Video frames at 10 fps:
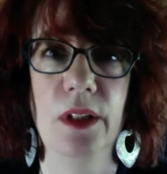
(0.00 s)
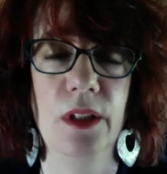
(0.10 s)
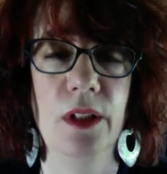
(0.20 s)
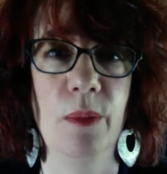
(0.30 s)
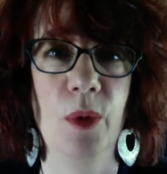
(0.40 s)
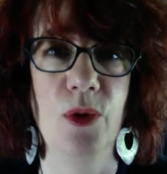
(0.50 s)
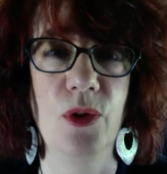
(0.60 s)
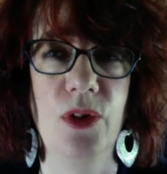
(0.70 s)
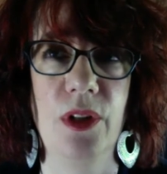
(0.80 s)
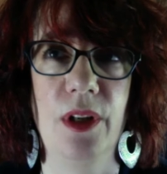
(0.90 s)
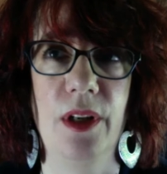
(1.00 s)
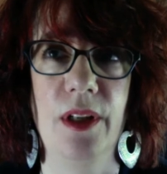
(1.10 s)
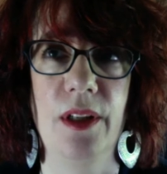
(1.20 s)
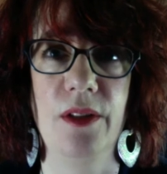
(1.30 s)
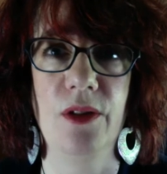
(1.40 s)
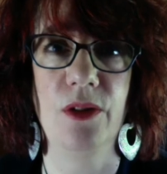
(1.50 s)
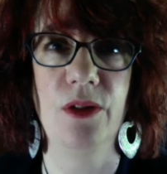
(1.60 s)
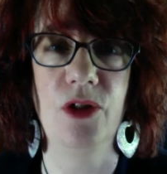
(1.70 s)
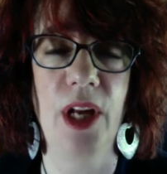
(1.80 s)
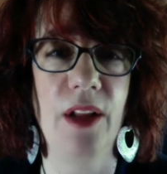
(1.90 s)
the most
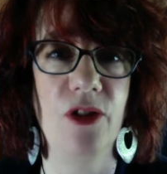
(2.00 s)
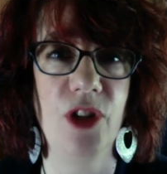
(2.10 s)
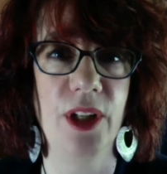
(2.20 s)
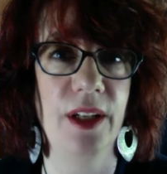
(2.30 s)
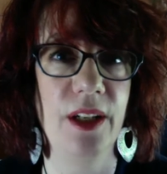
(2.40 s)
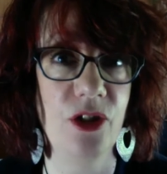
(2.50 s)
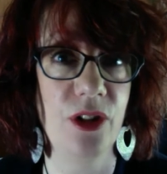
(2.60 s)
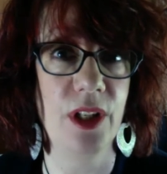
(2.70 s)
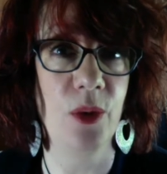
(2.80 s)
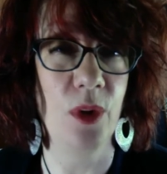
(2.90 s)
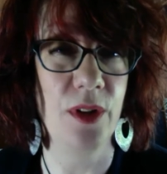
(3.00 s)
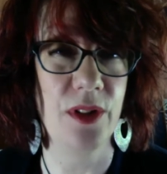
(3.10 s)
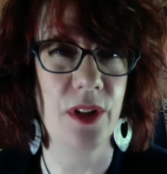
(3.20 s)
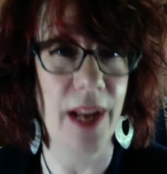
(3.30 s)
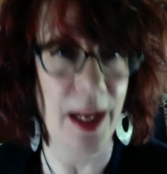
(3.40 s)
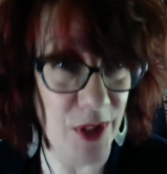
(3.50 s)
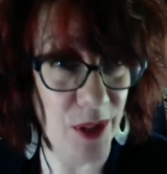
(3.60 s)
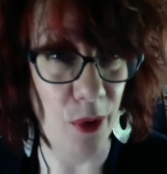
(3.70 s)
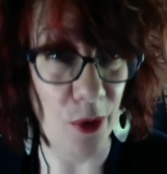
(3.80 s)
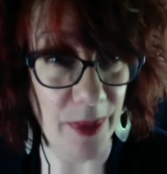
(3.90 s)
challenging initially was collapsing
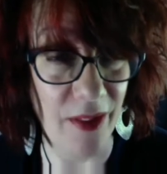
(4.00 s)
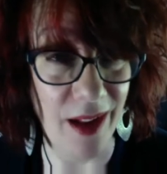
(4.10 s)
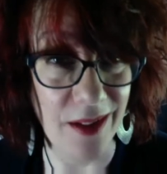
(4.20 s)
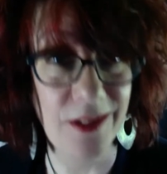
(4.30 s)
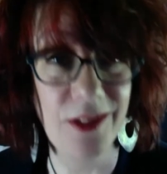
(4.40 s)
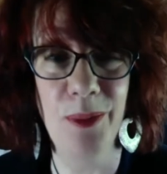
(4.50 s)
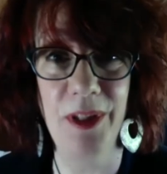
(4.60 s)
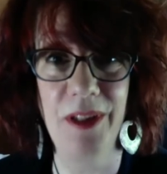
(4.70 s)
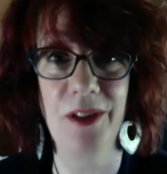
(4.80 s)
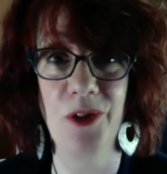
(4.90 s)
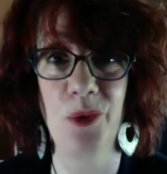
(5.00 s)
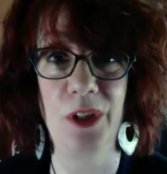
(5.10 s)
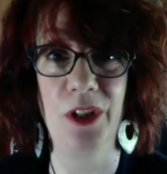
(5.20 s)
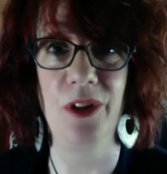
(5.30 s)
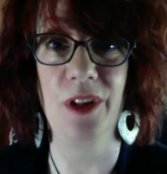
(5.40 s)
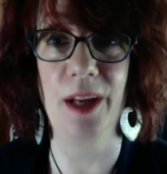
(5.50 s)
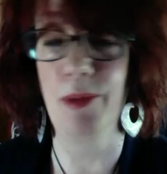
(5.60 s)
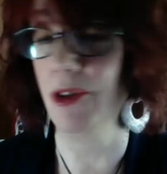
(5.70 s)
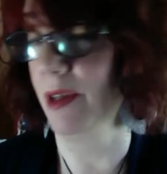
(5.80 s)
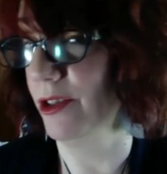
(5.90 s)
both my lungs, because when you collapse
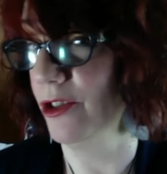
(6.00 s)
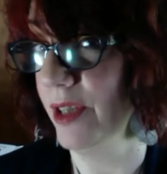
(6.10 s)
your lungs, you